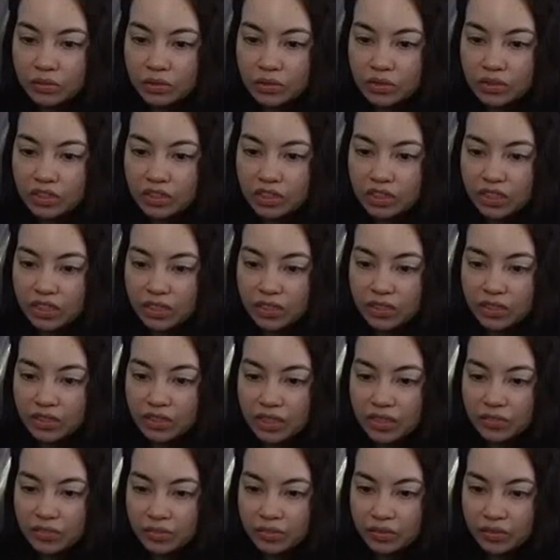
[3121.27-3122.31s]
towards the
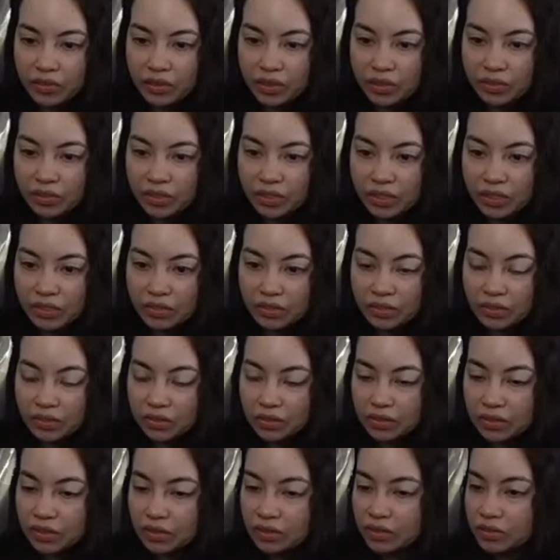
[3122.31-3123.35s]
87 with all the
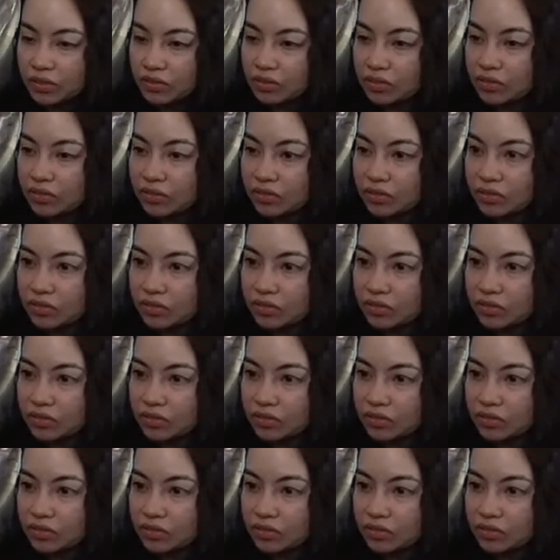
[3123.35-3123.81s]
others.